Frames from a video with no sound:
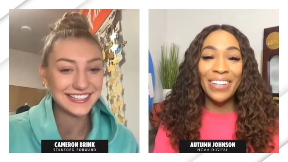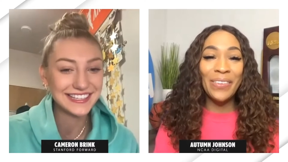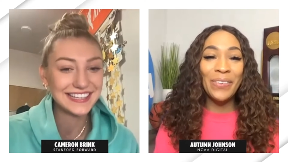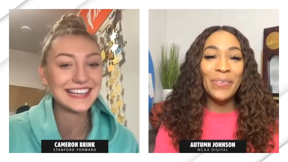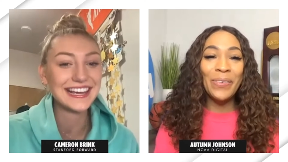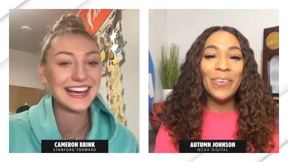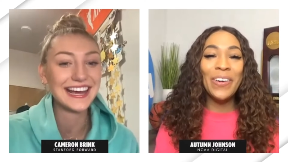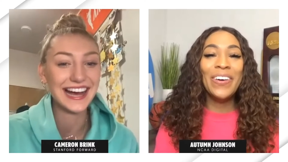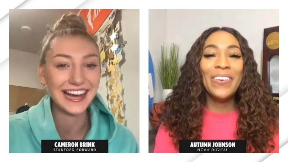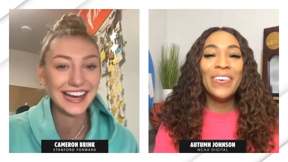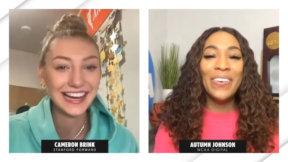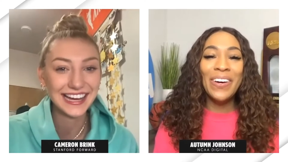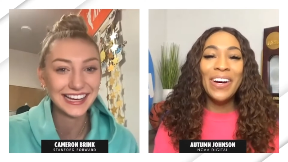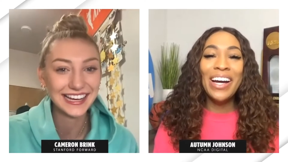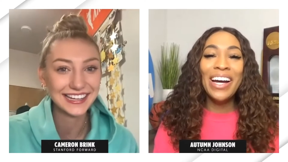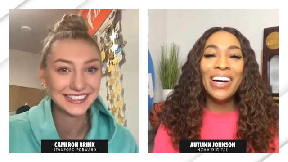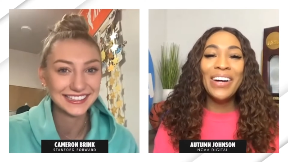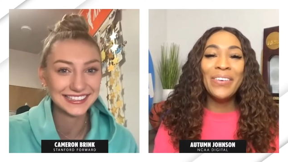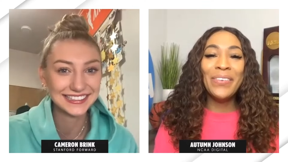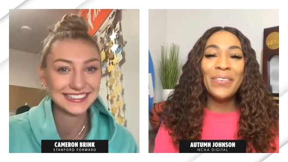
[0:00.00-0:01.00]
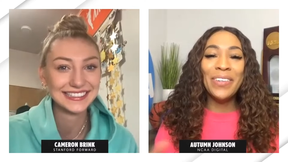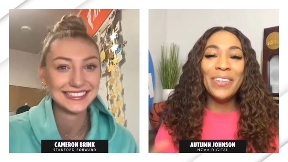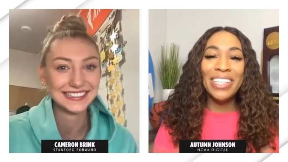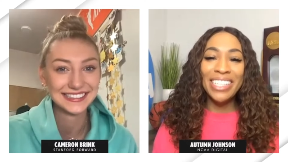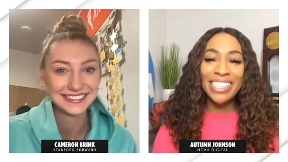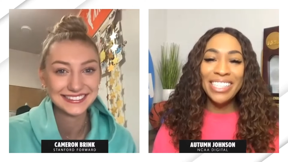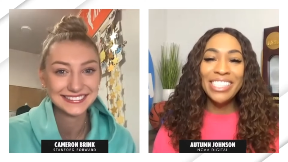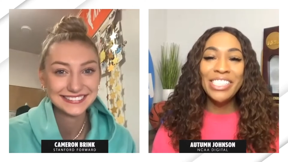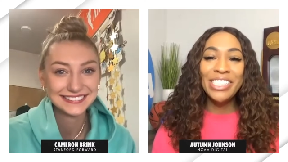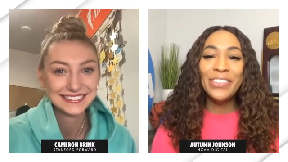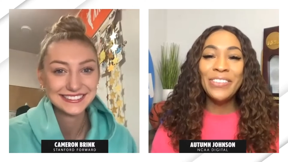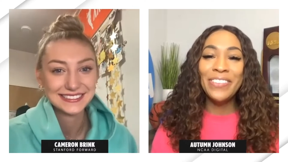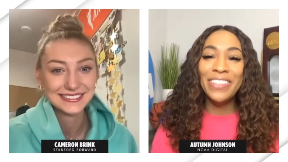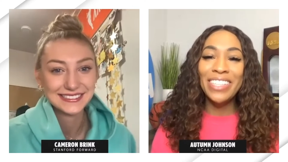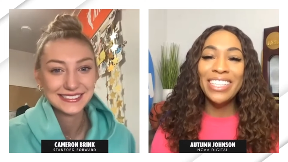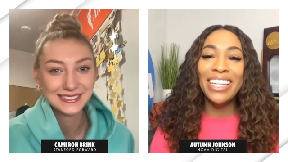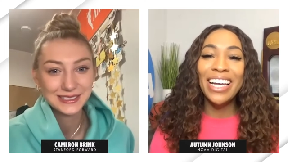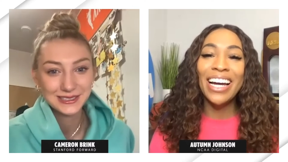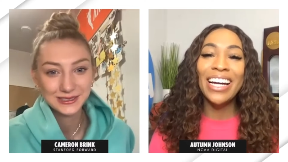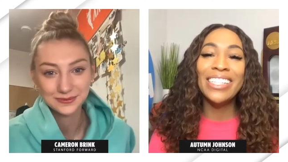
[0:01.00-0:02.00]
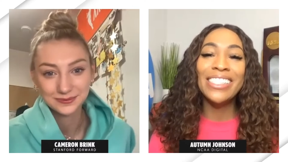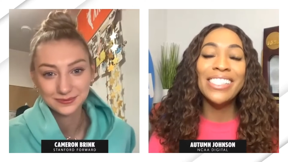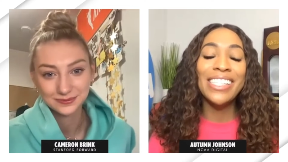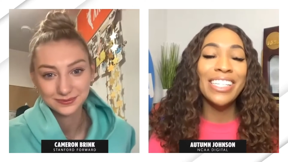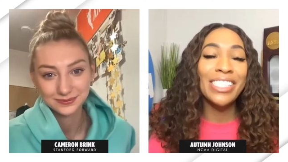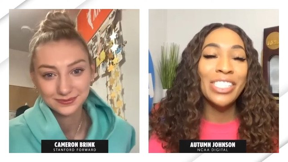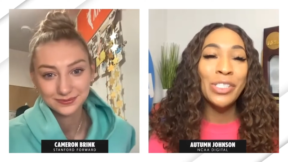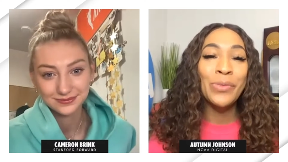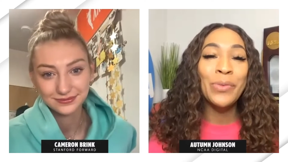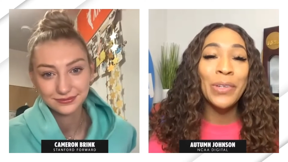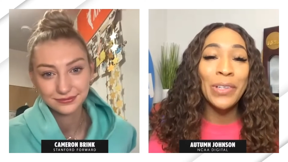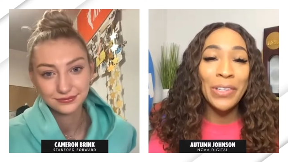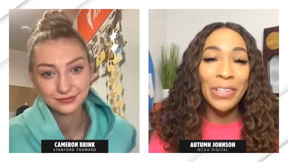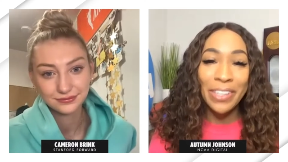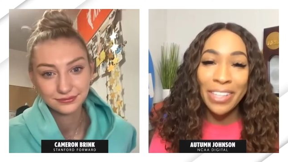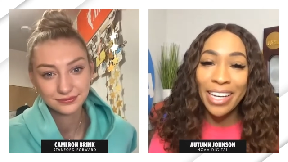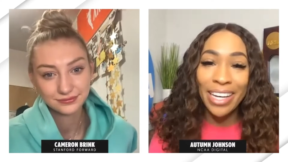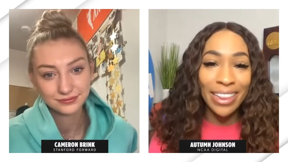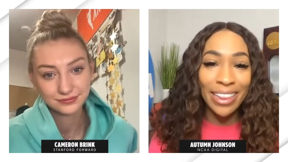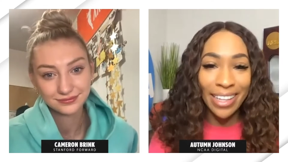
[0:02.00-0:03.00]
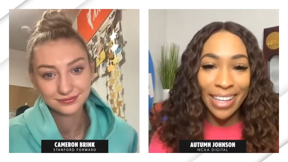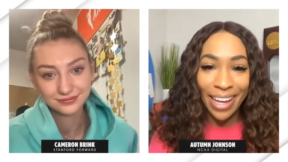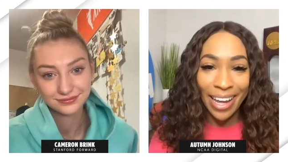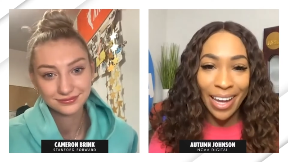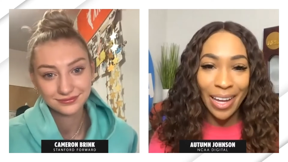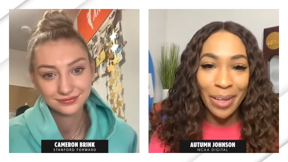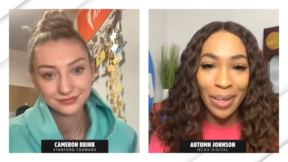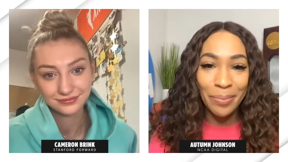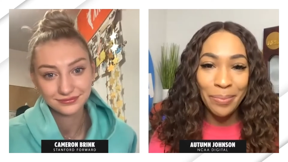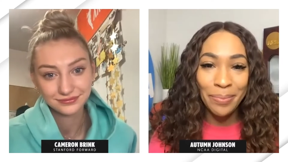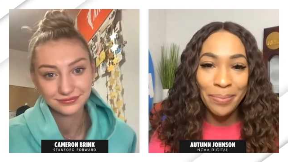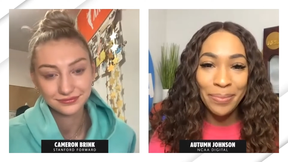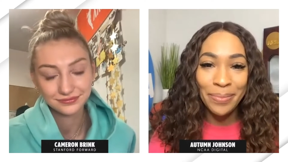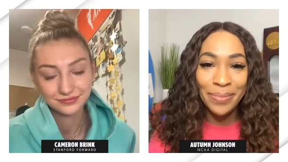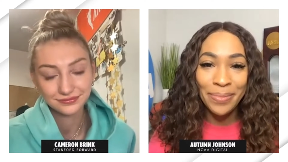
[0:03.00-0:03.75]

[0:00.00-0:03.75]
Speaker 1: yeah when did you realize that you were good at the game?